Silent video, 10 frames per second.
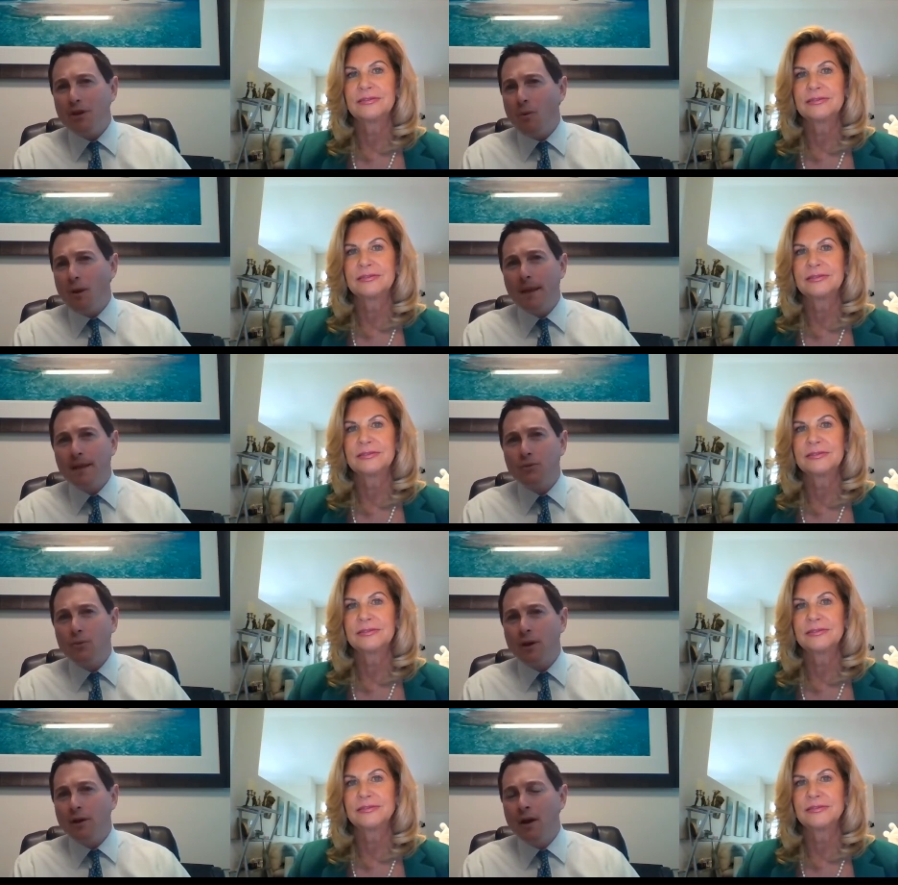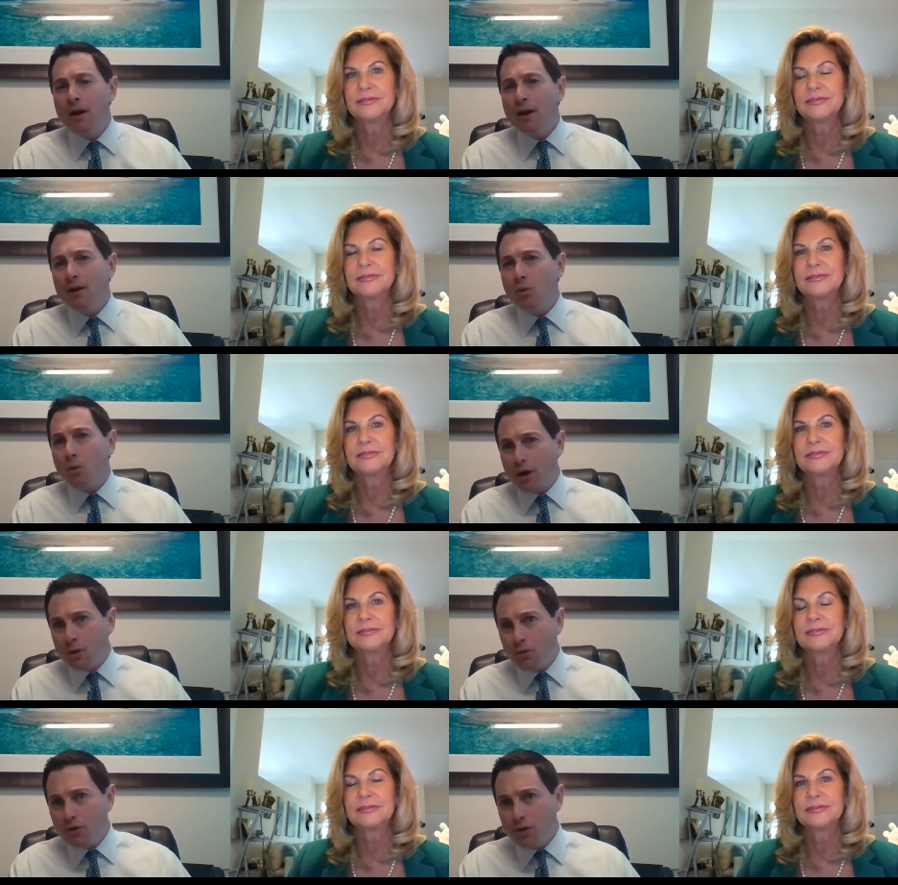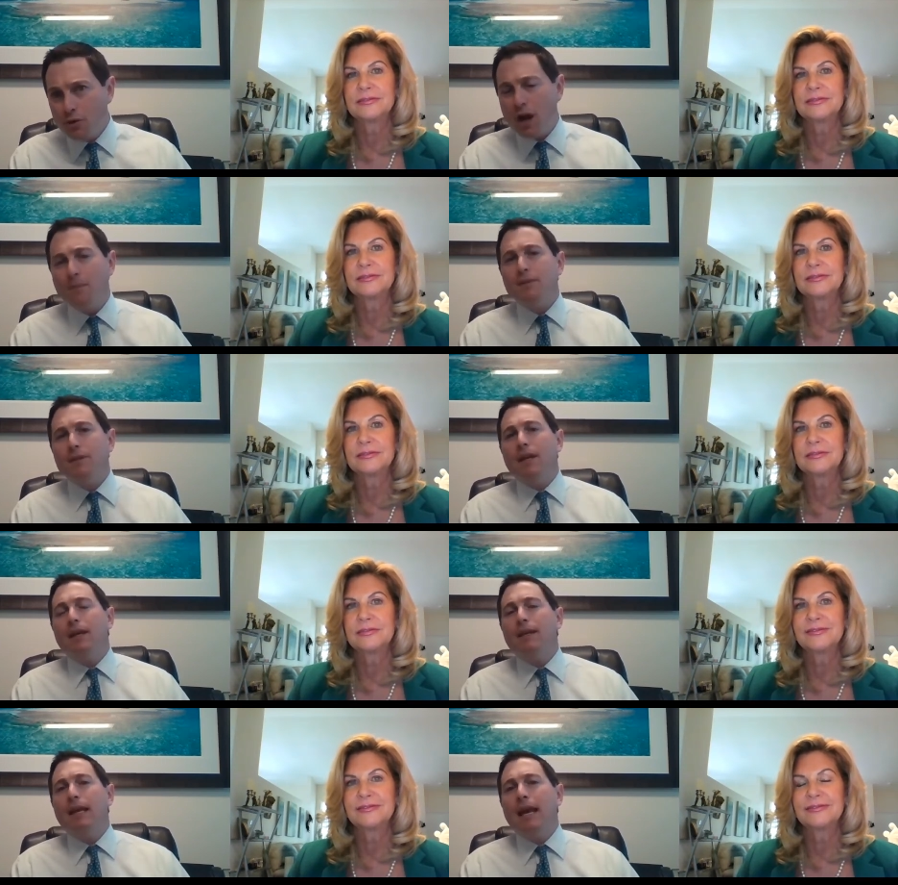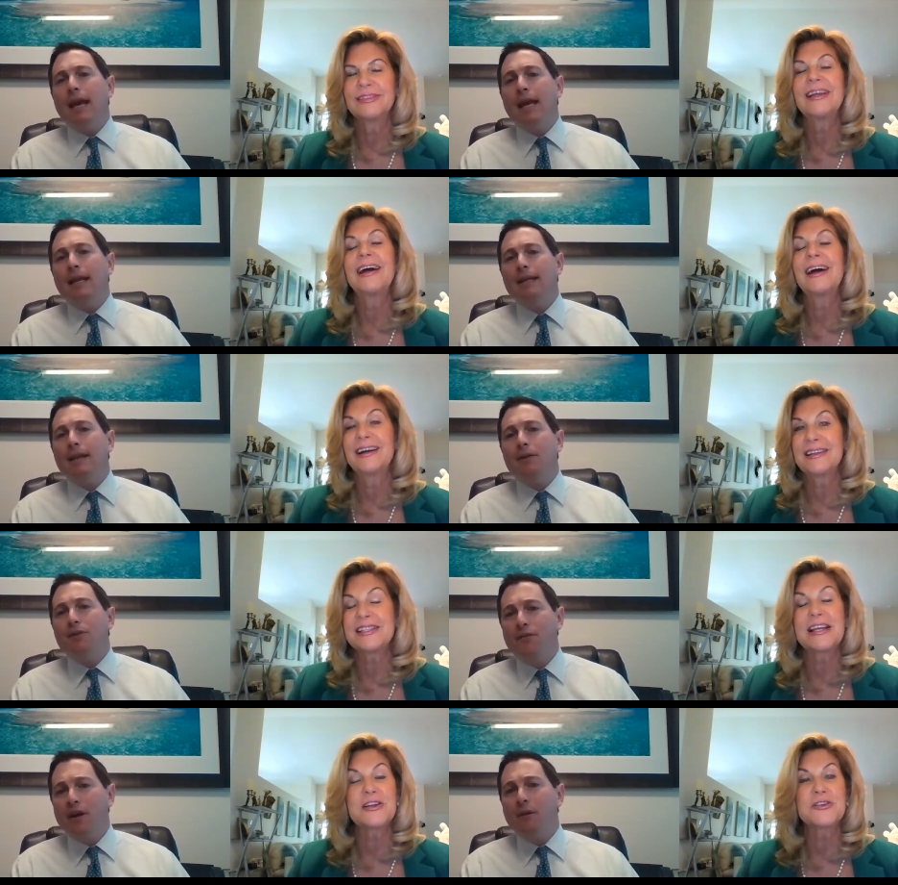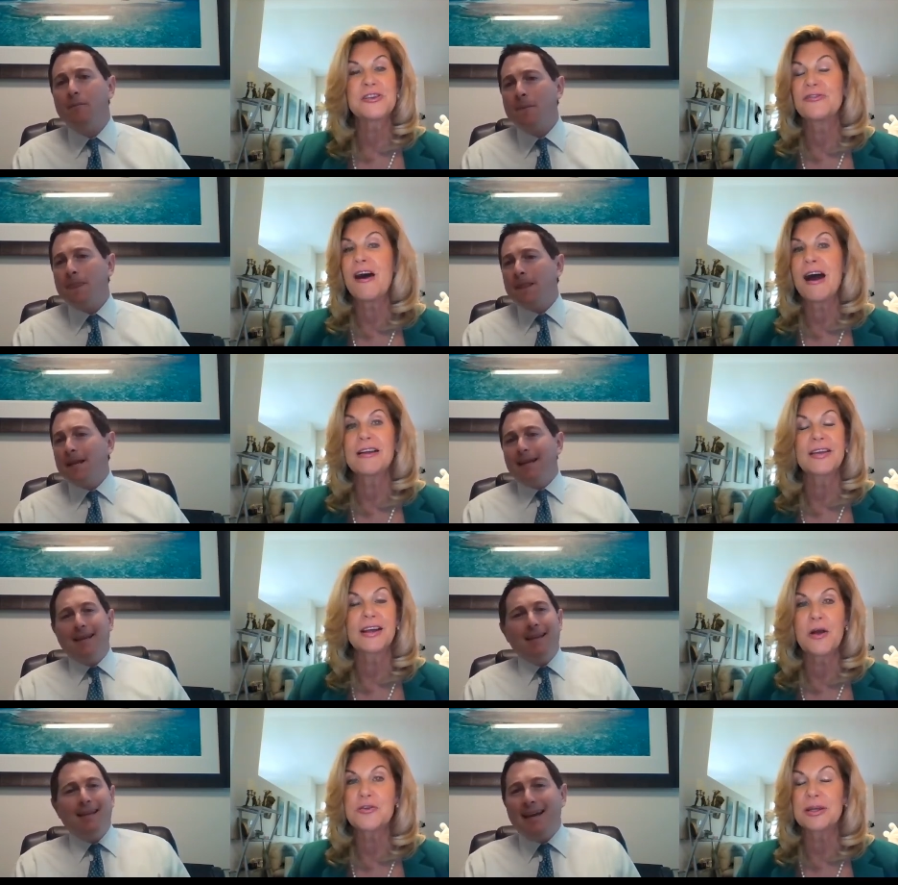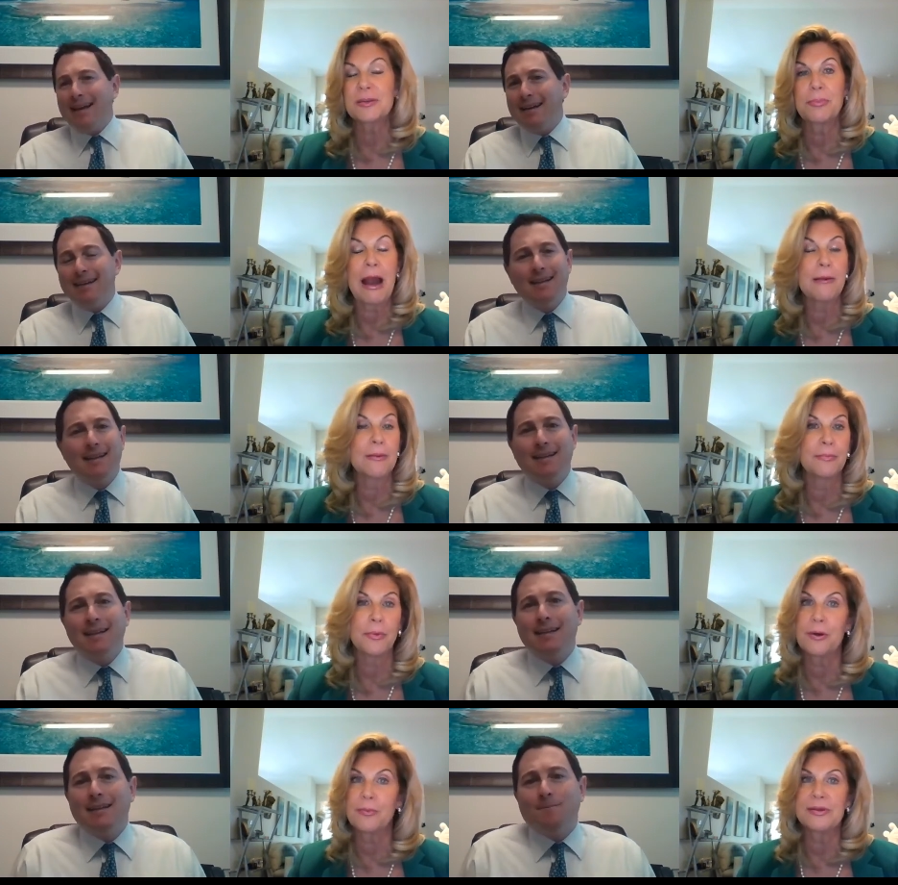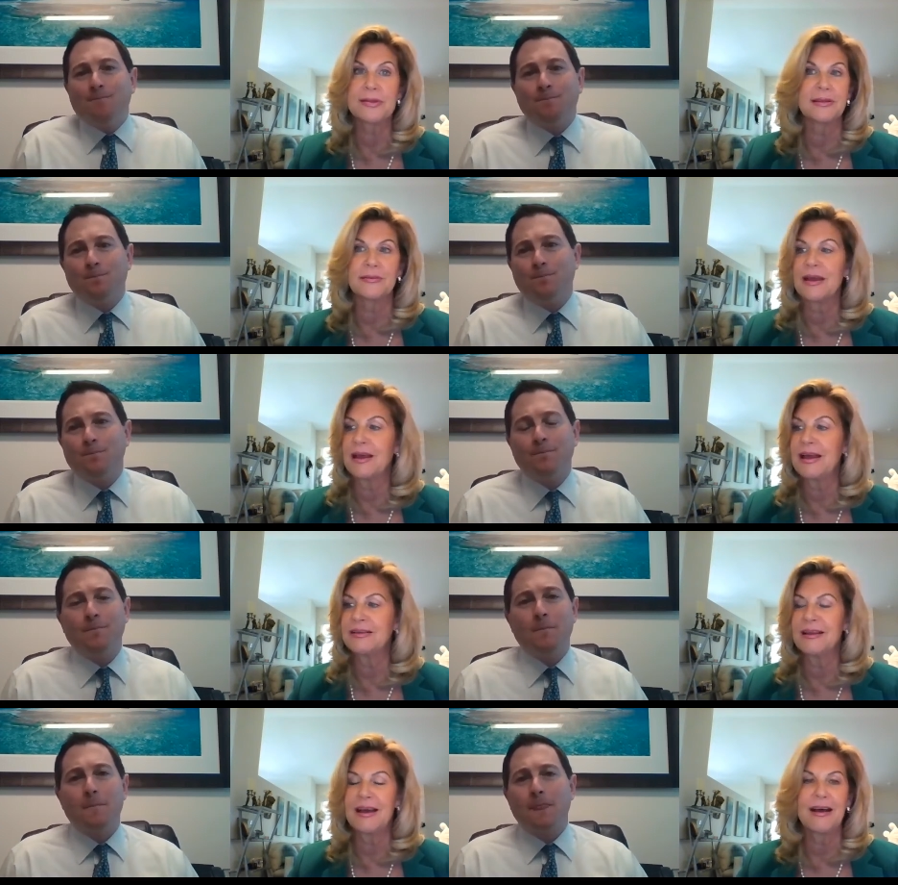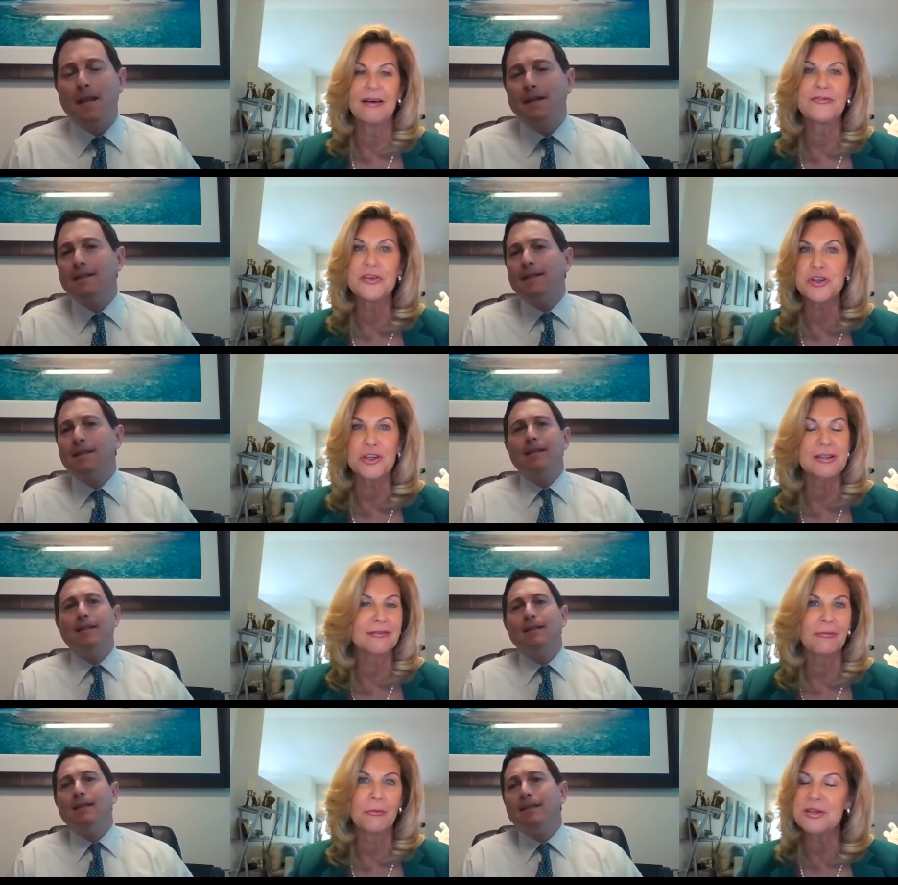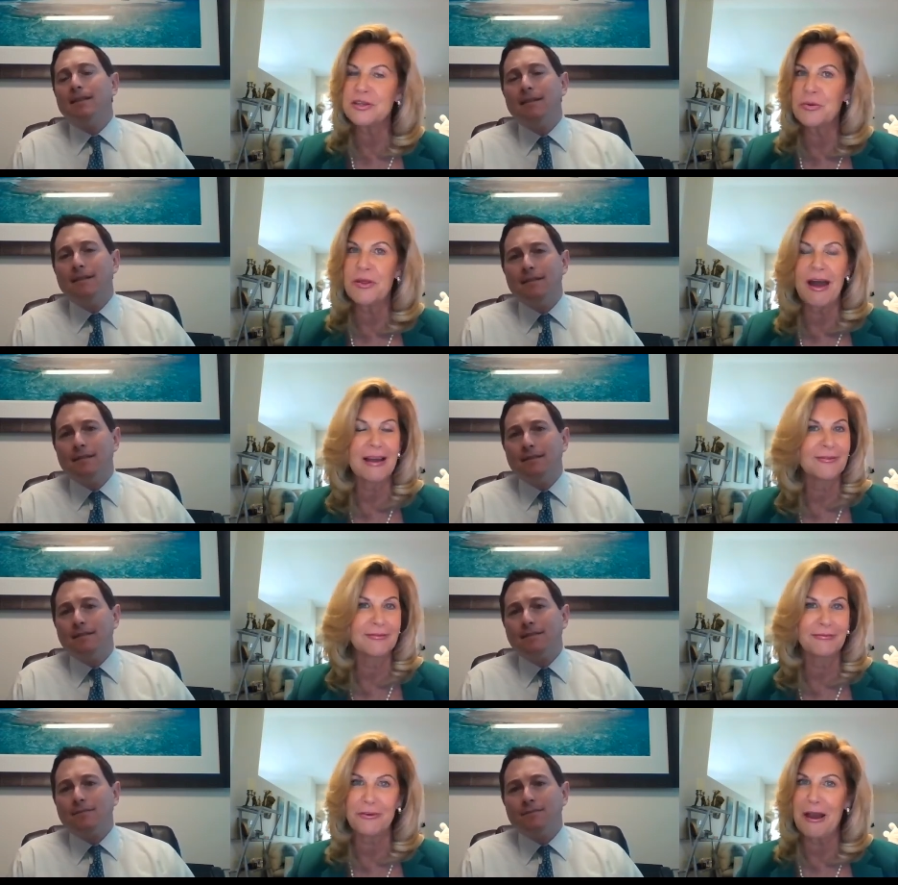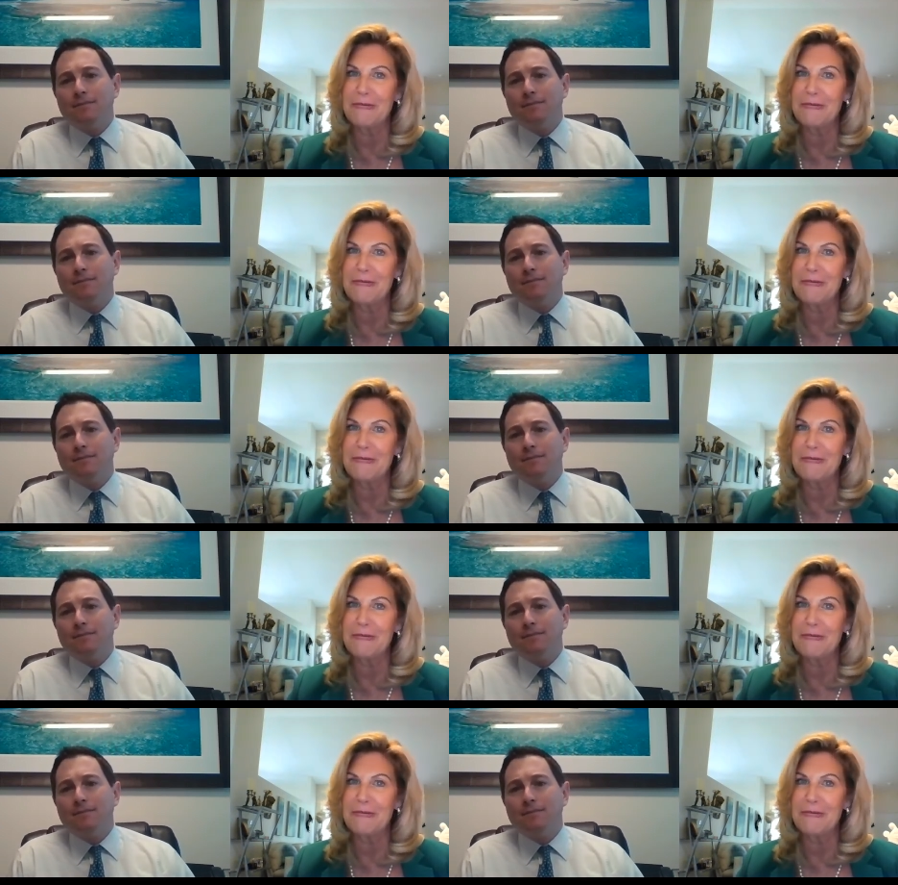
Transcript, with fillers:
Speaker 1: what you want, that's where you know, working with you comes in.
Speaker 2: Yeah, so you're defining the coaching yeah. purpose and and uh, vision. We do that for